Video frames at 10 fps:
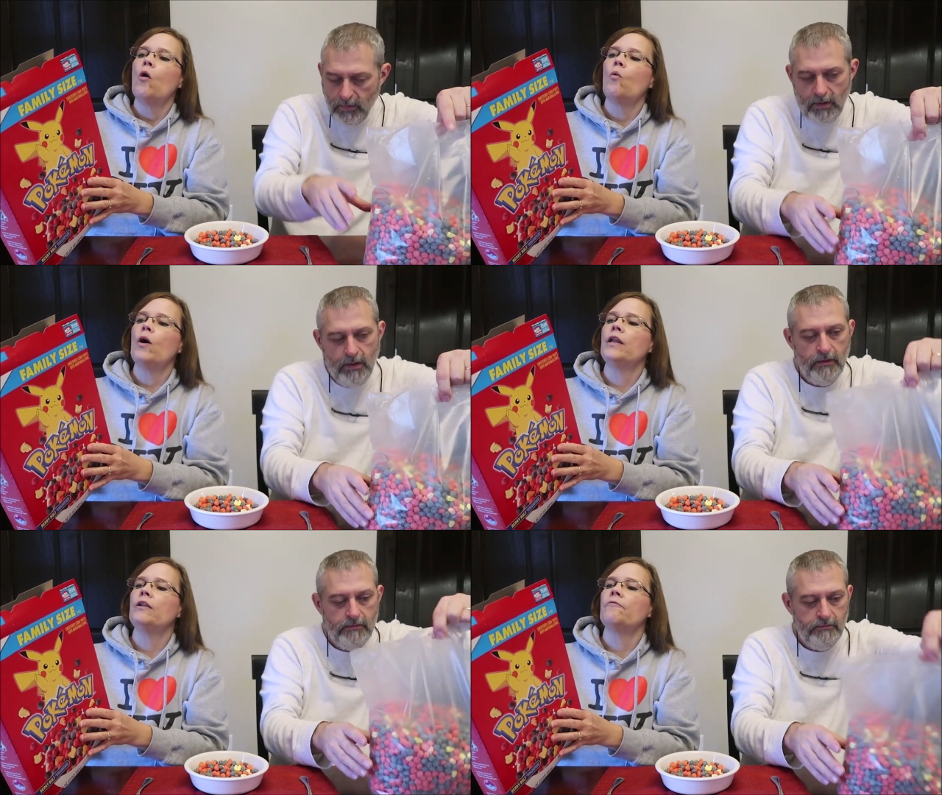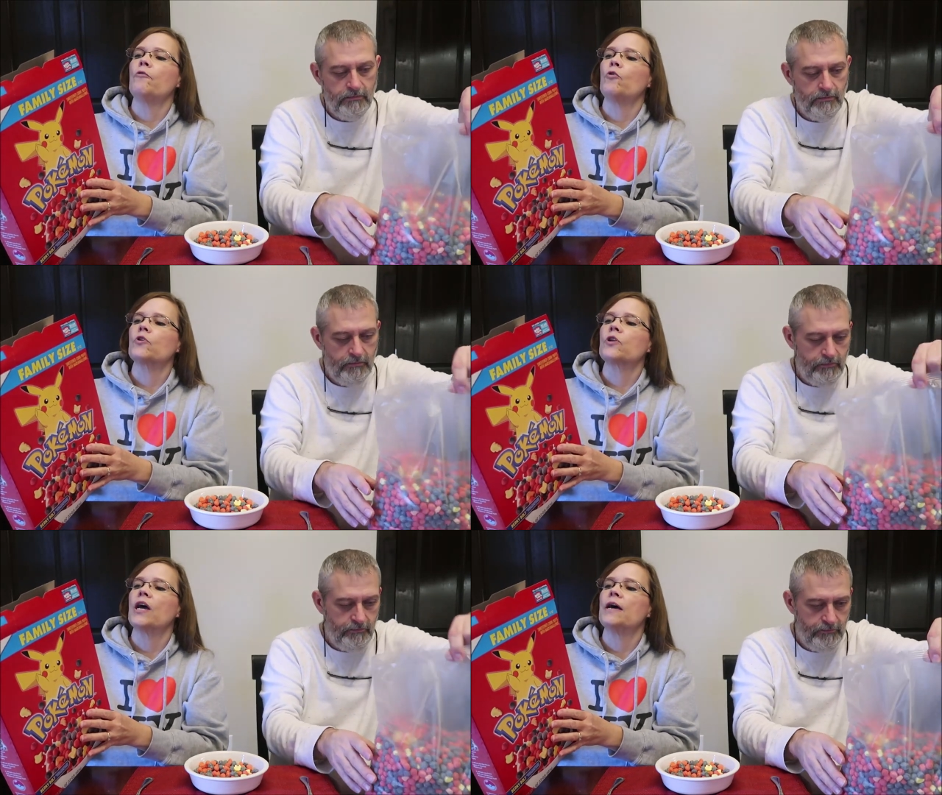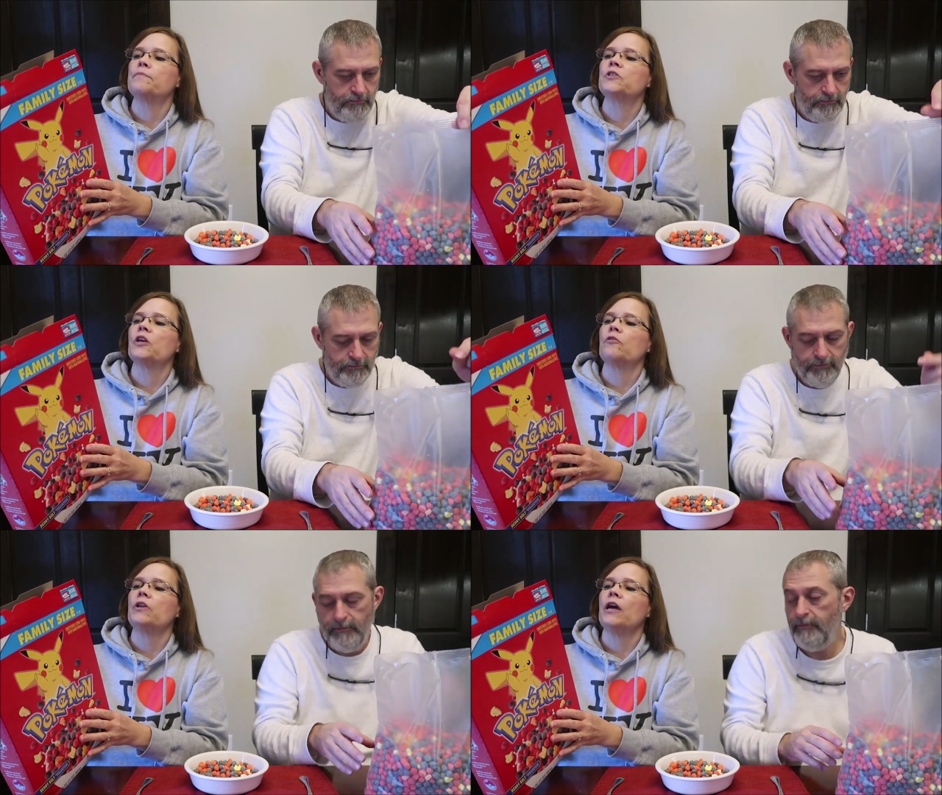Speaker 1: one and a fourth cups,
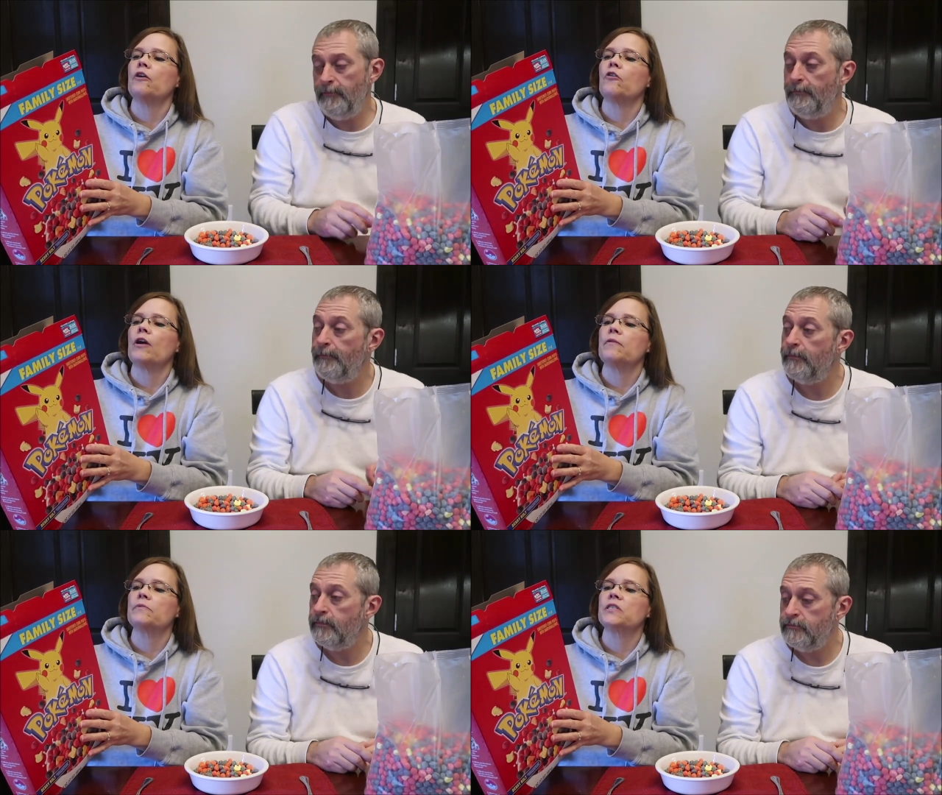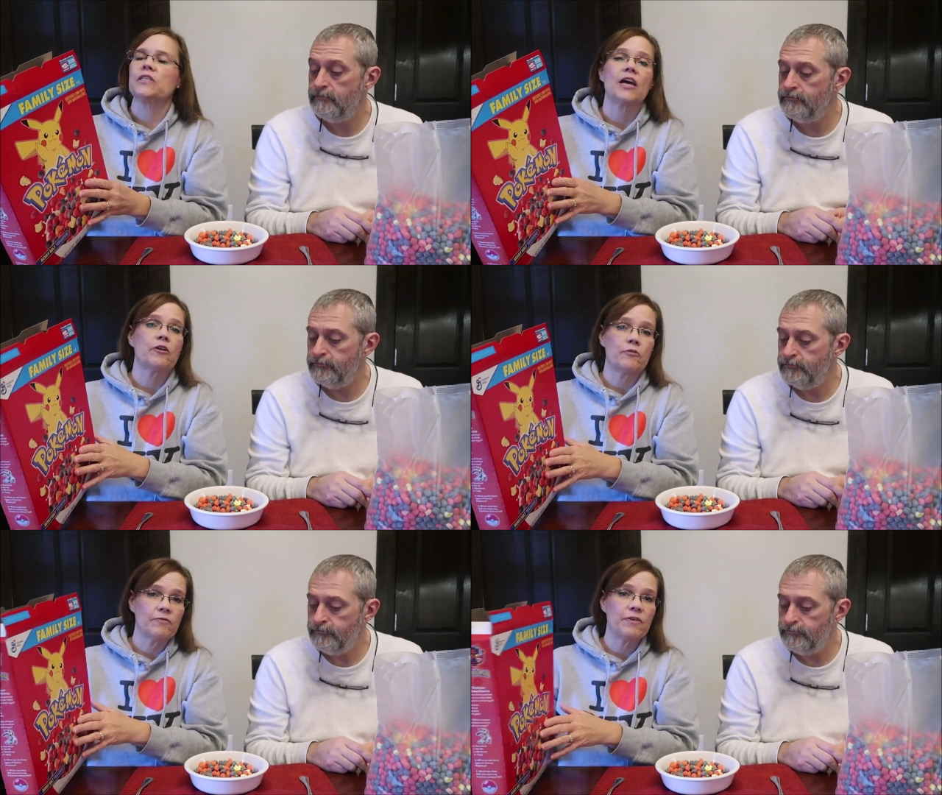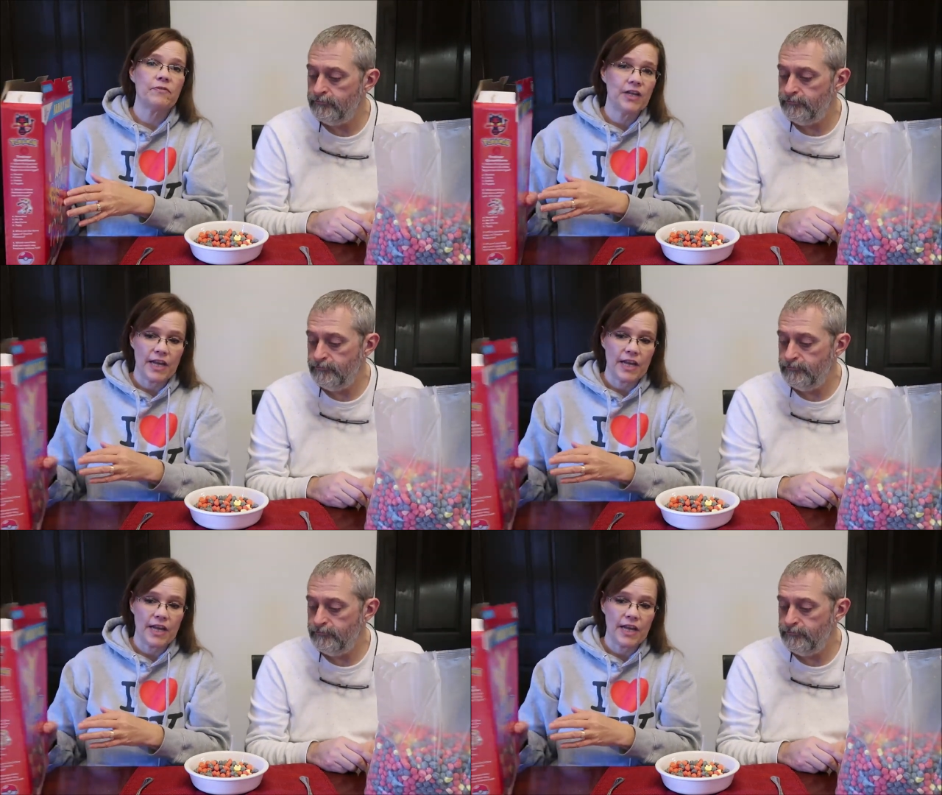39 grams is 150